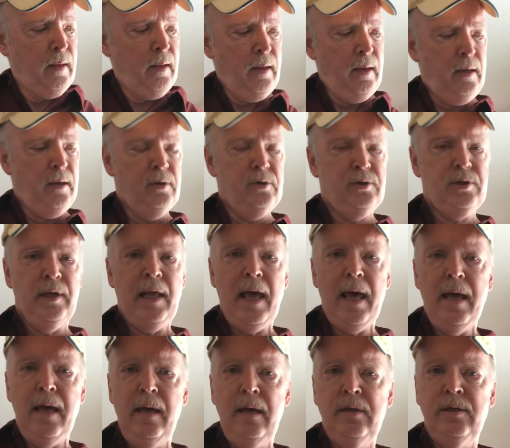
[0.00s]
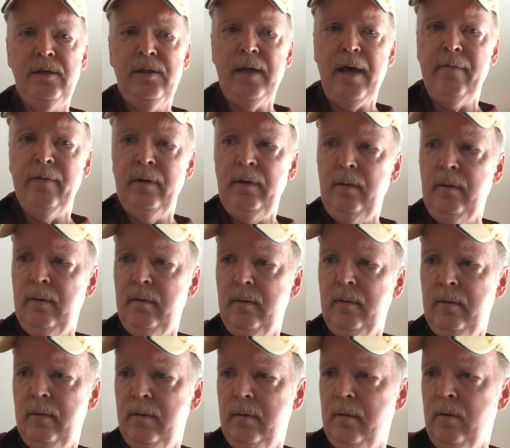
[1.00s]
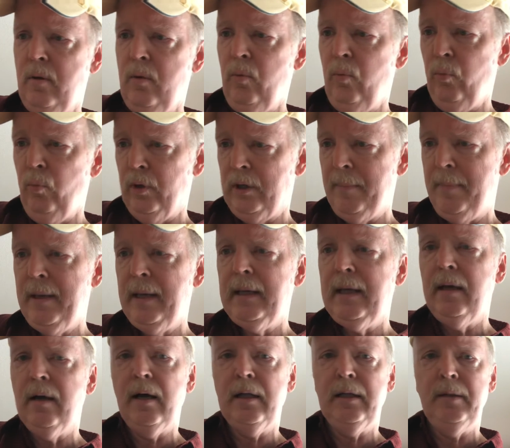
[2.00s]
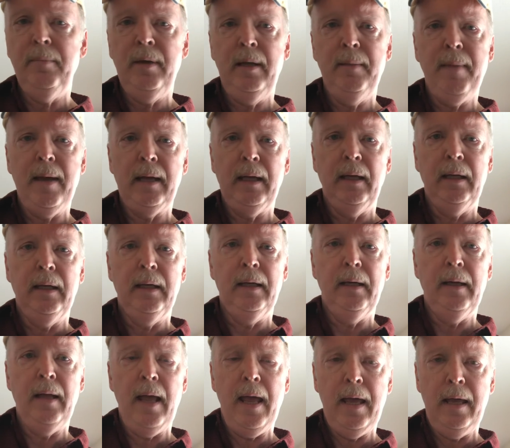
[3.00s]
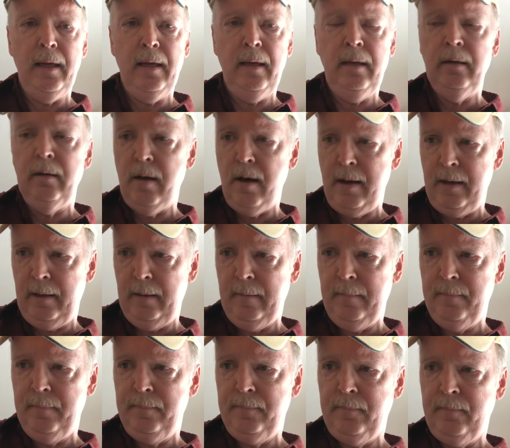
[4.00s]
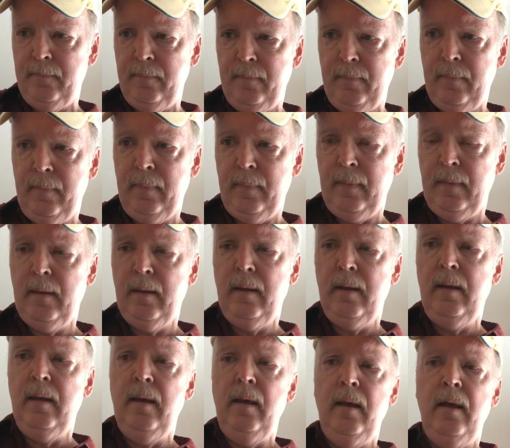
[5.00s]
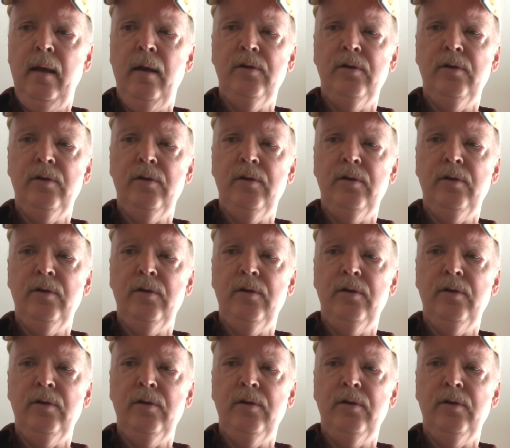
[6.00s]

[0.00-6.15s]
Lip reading: Here's an A7 with the pinky on the B, making it an A9.